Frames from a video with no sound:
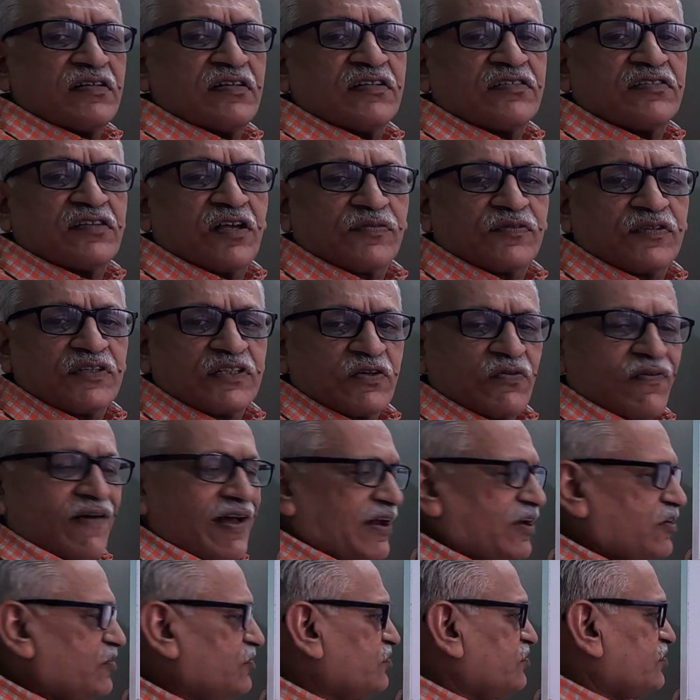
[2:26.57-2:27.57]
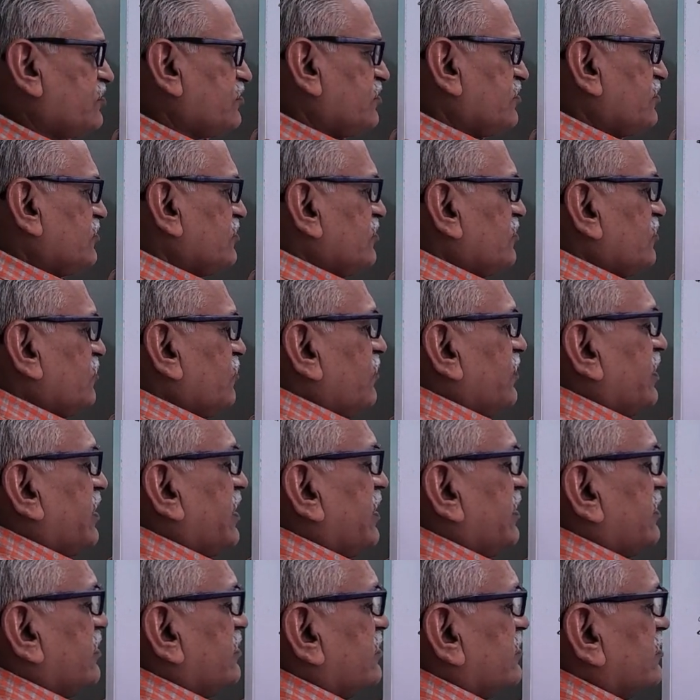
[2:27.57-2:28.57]
Substituting the values, we
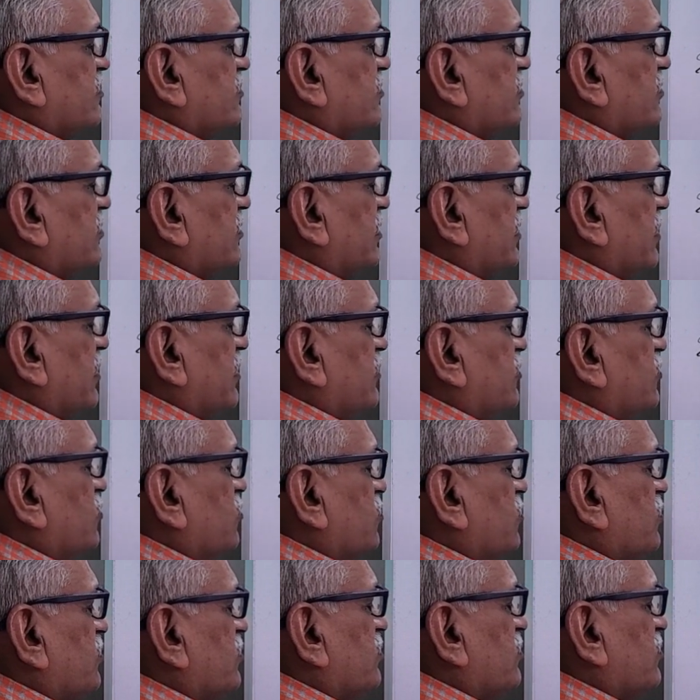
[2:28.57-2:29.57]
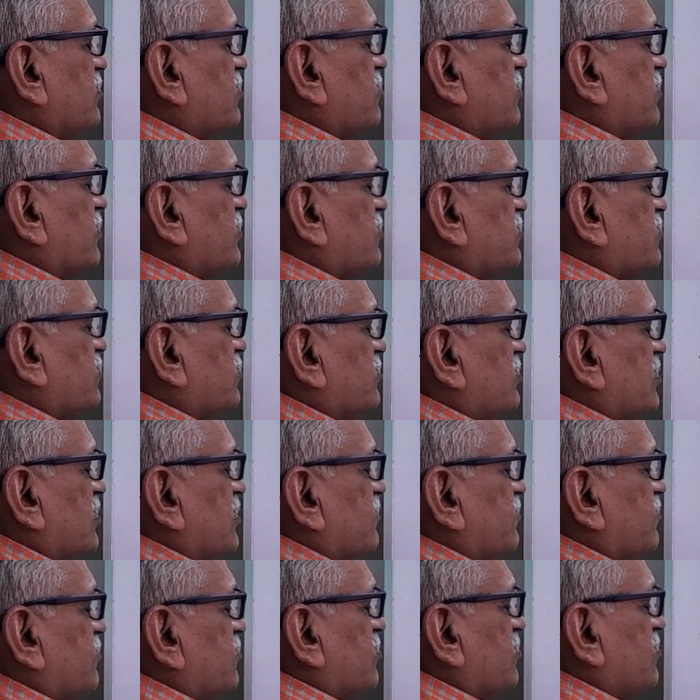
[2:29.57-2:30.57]
get A0 is equals to,
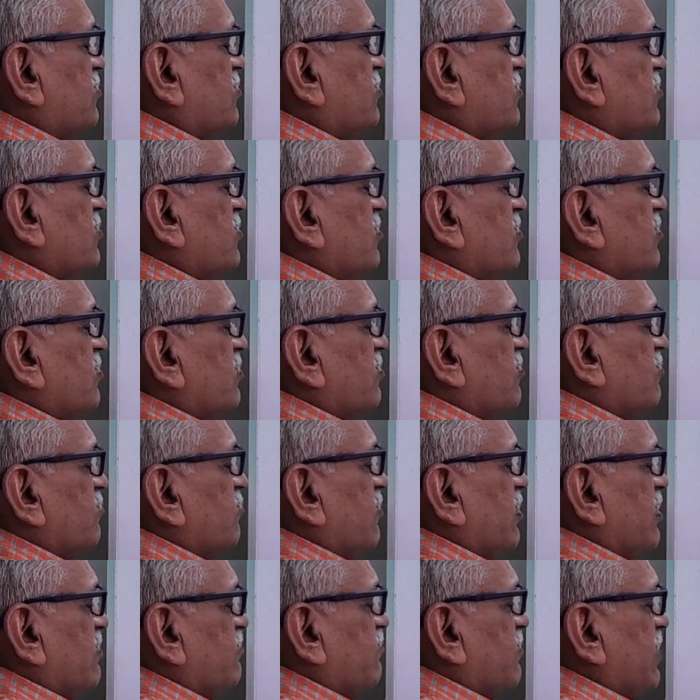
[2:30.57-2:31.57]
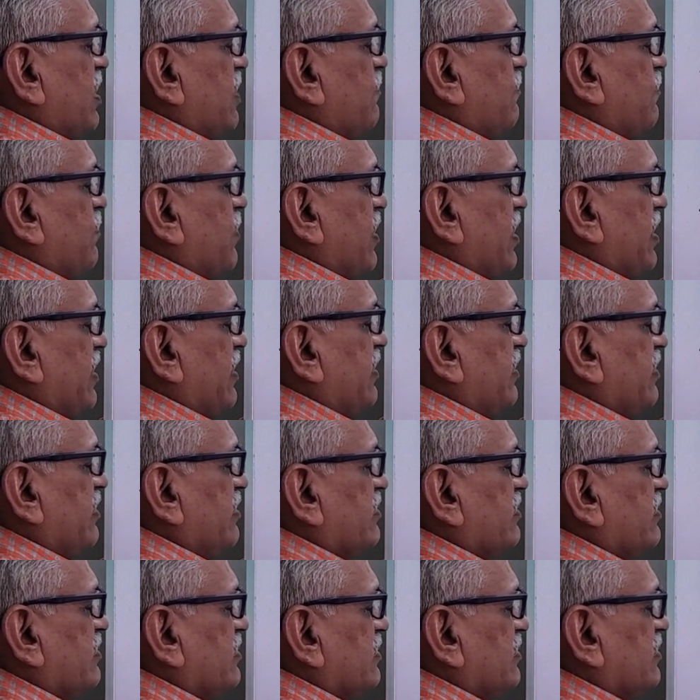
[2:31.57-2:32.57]
therefore 1 by pi,
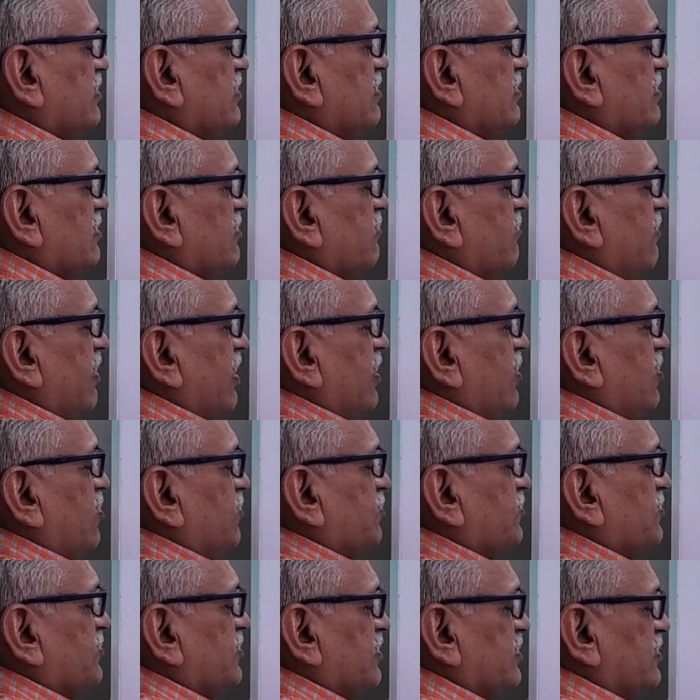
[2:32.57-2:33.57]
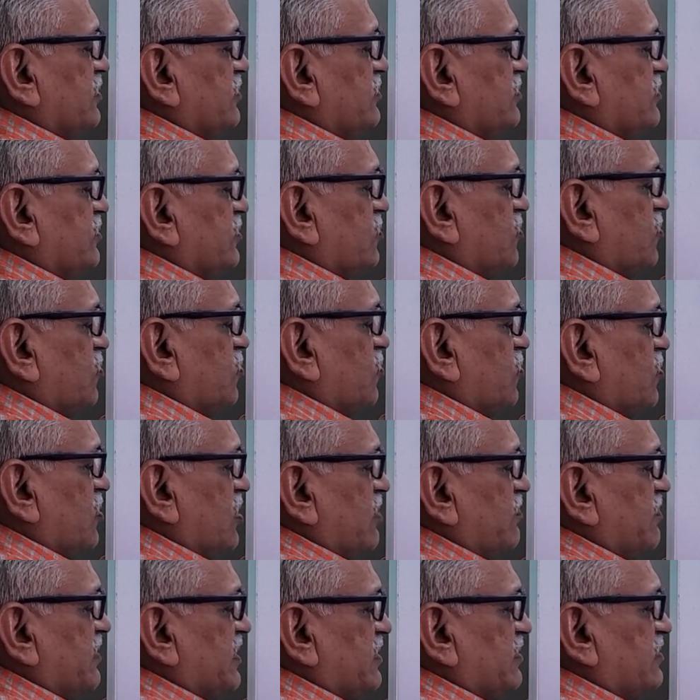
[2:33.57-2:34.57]
value of C is 0, lower
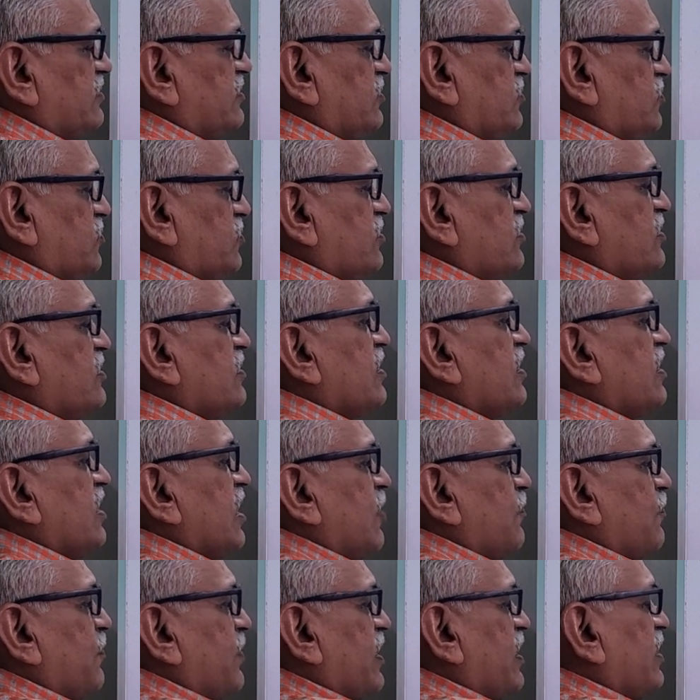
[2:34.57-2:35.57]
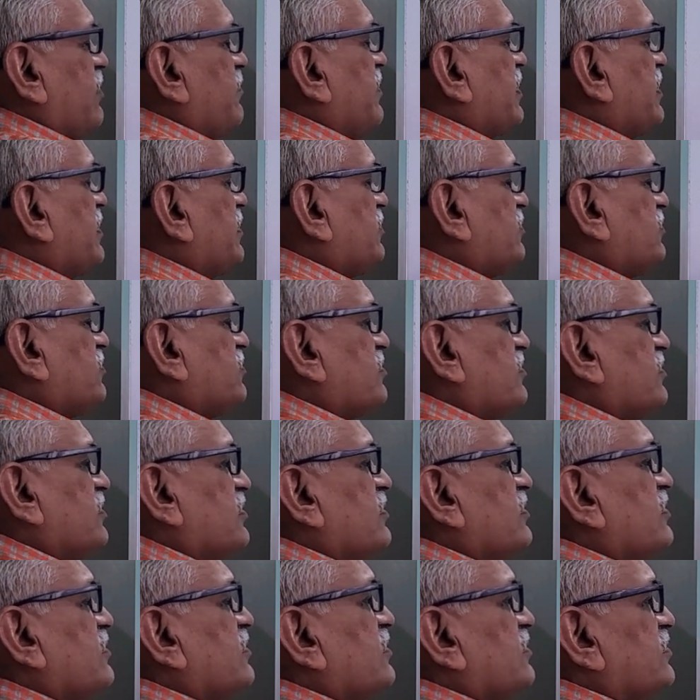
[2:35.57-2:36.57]
limit is 0, upper limit is
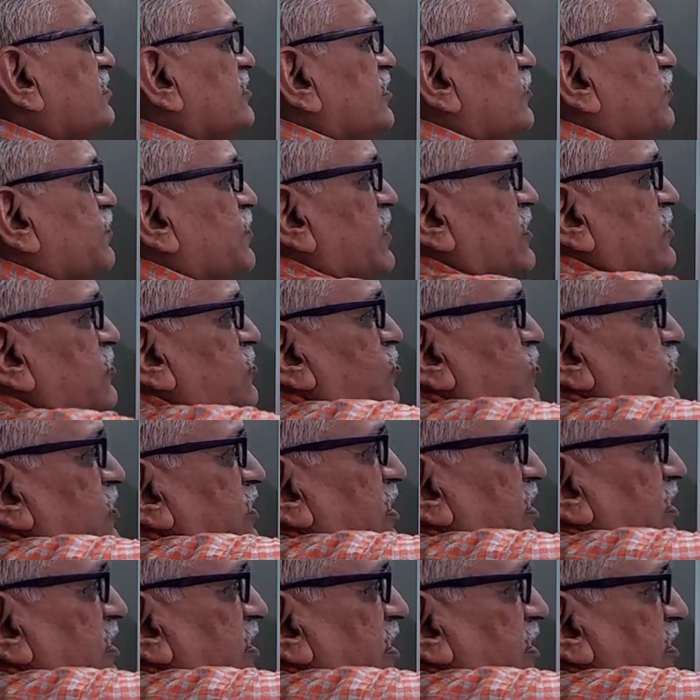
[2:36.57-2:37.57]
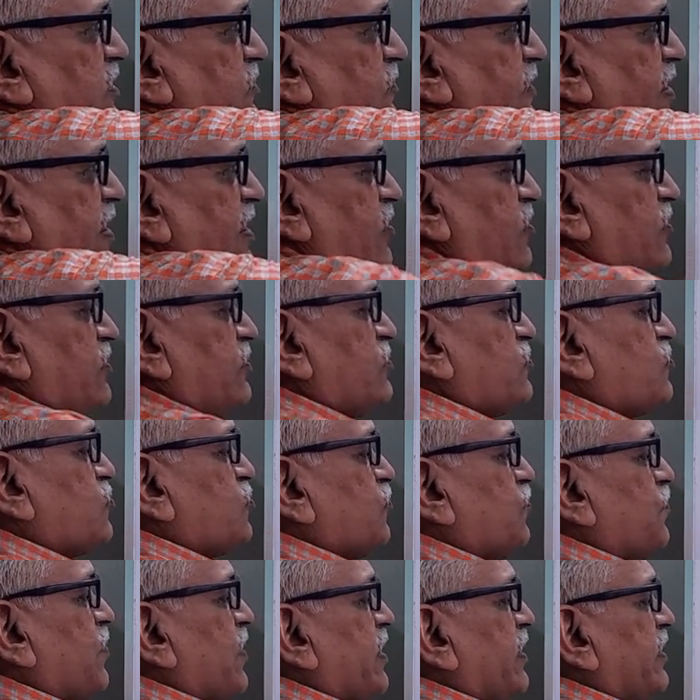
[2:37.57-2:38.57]
C plus 2L and the value is
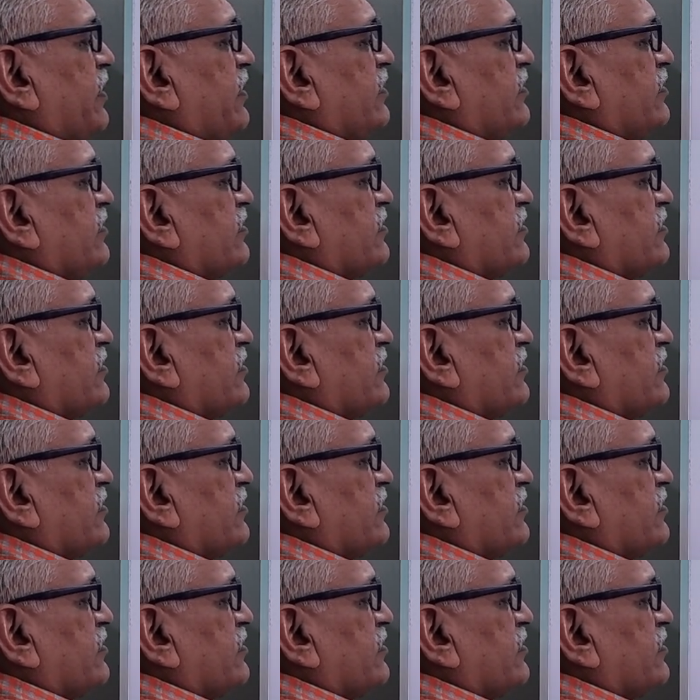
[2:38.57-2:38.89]
2 pi,